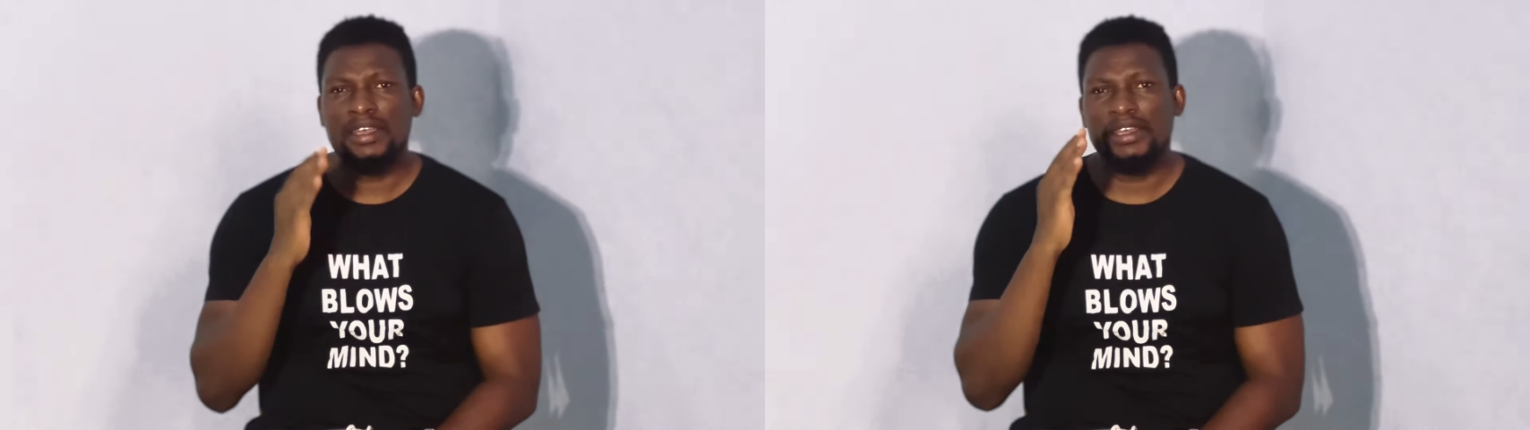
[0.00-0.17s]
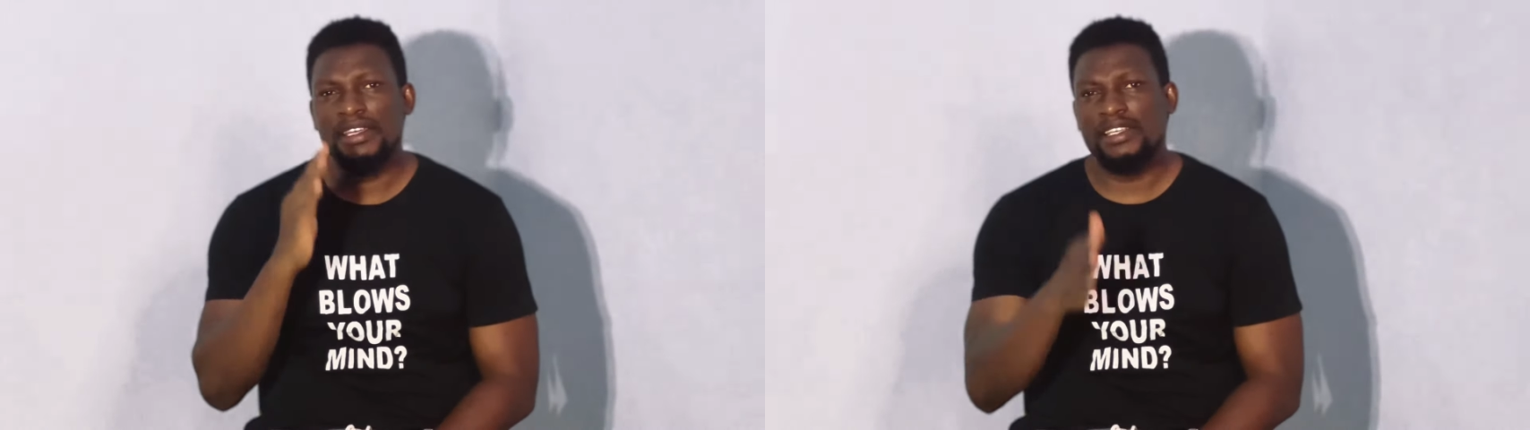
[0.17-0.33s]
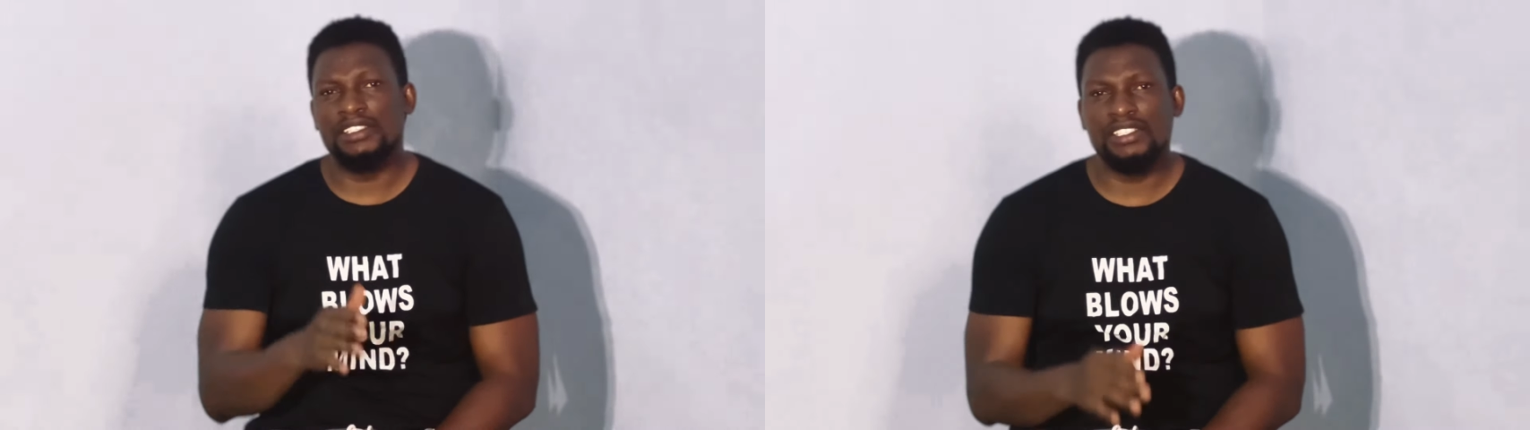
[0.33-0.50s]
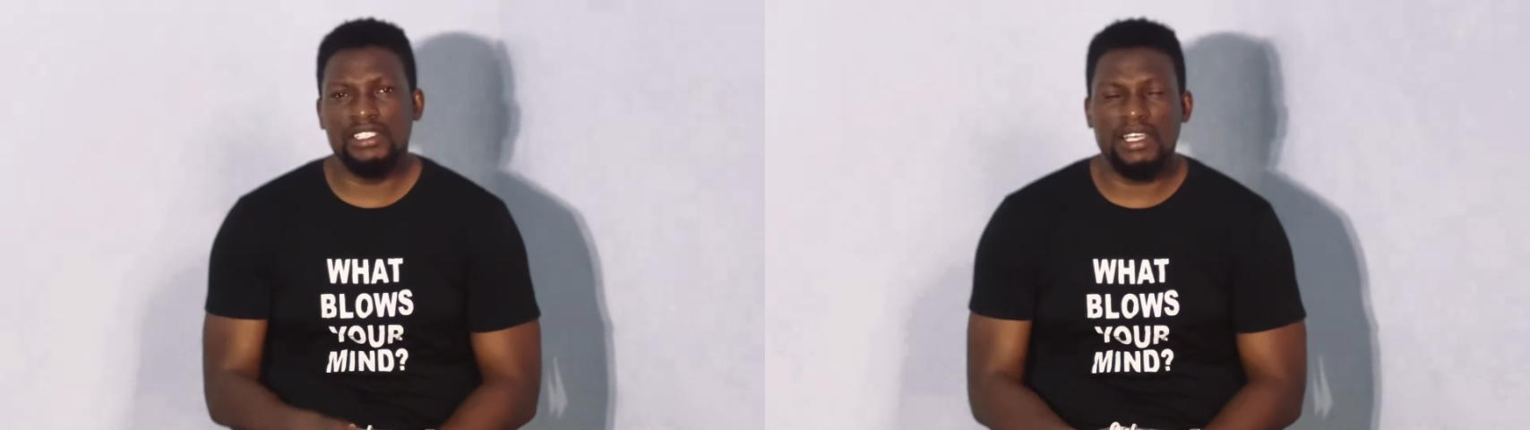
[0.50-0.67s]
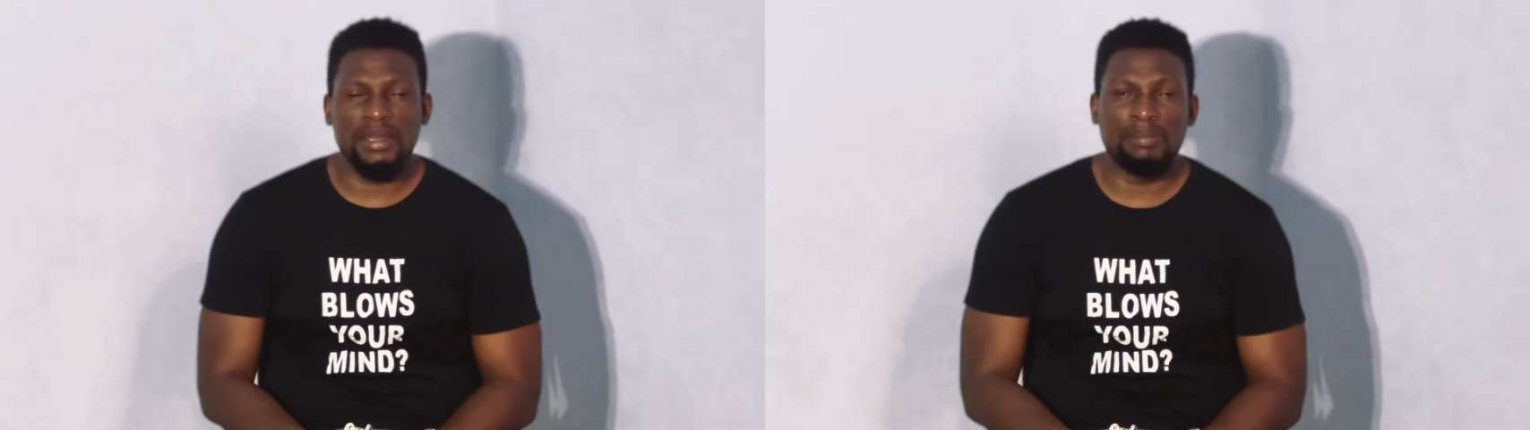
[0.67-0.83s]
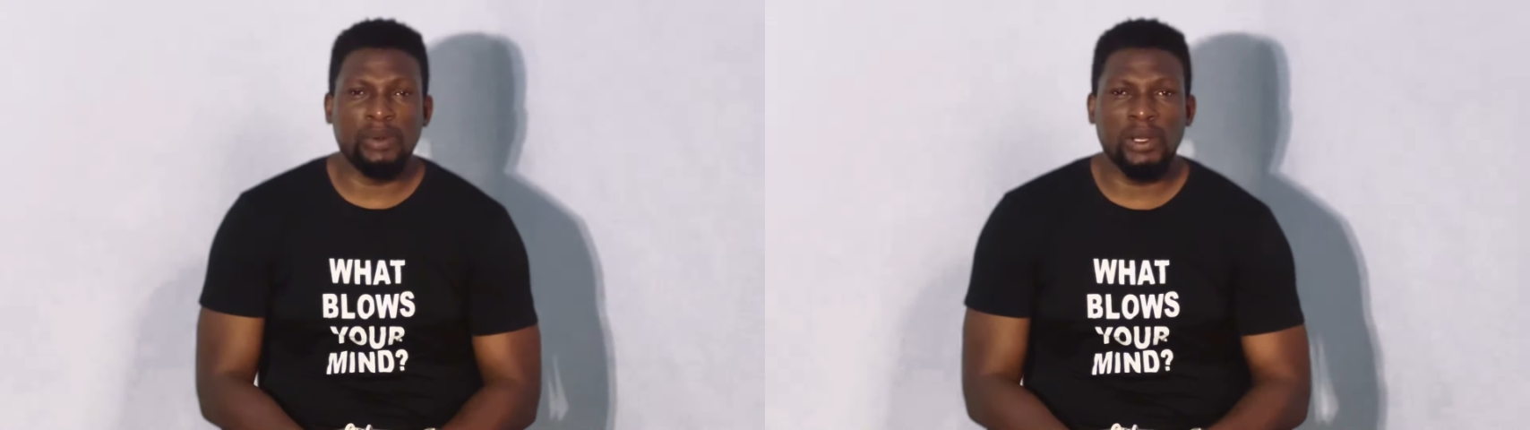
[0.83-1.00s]
Eezzy
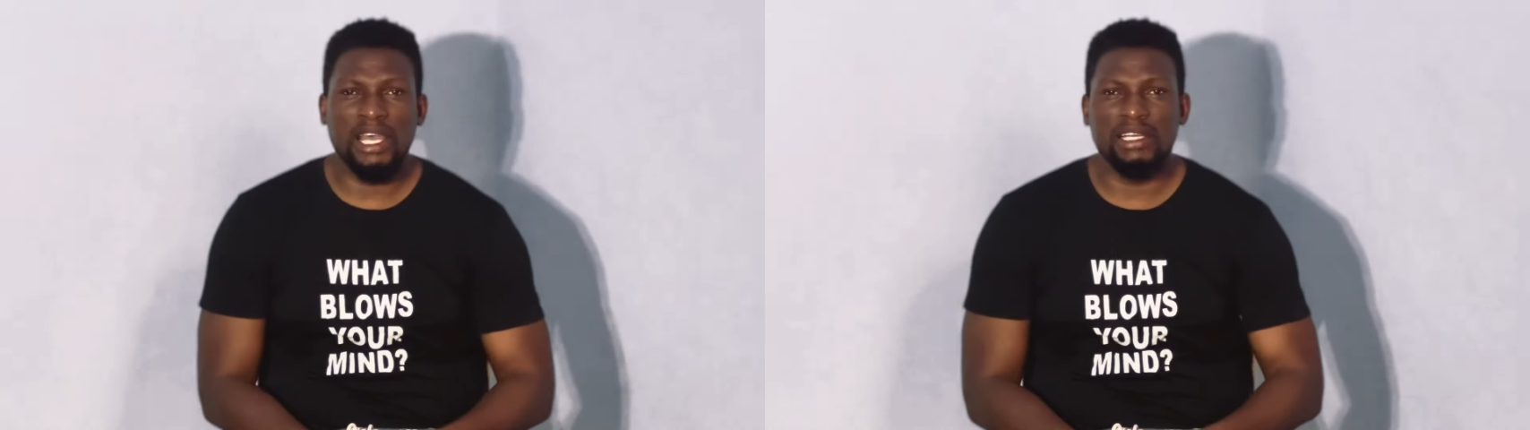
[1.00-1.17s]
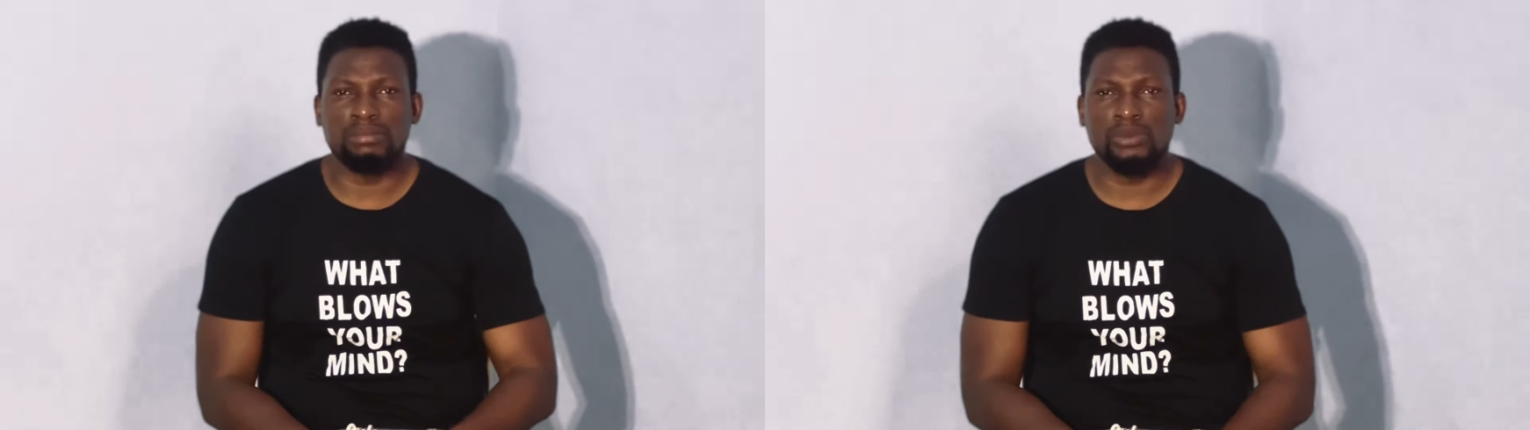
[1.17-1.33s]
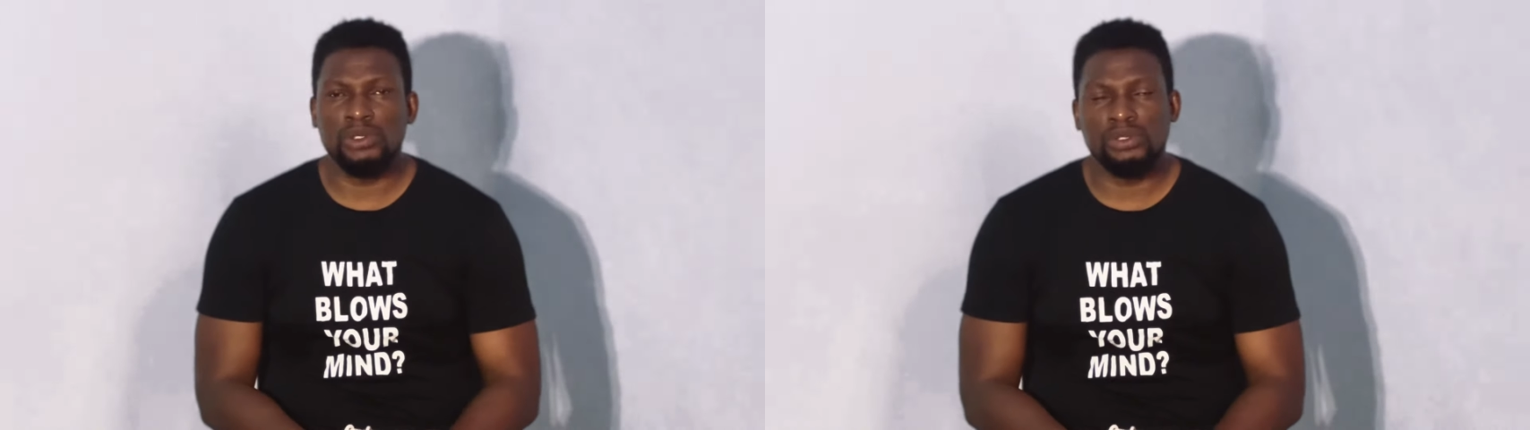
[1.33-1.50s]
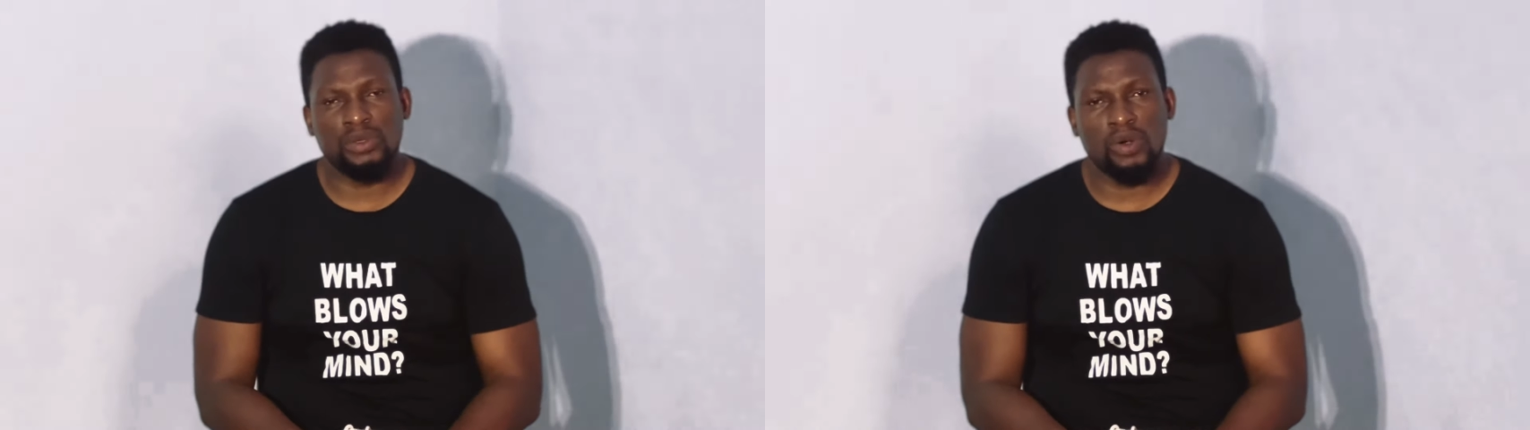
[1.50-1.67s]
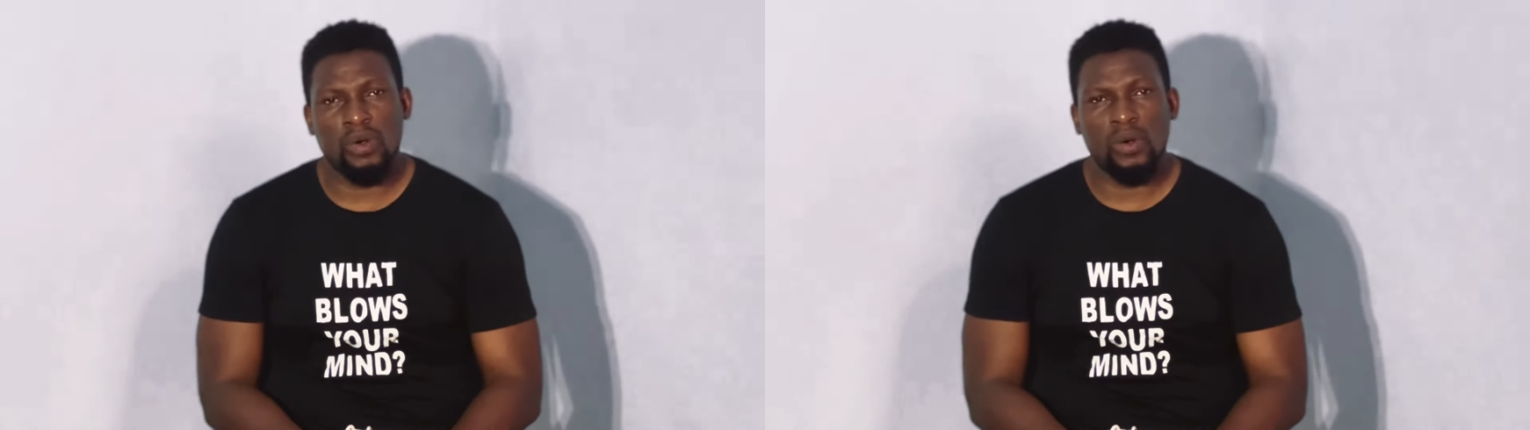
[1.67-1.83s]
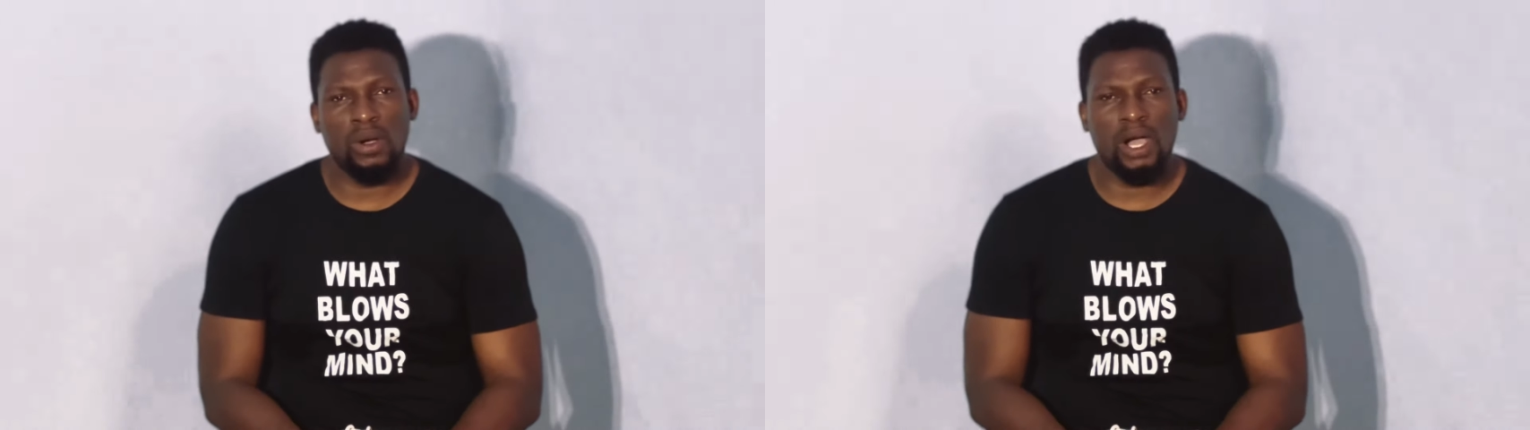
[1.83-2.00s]
and Polite Mosko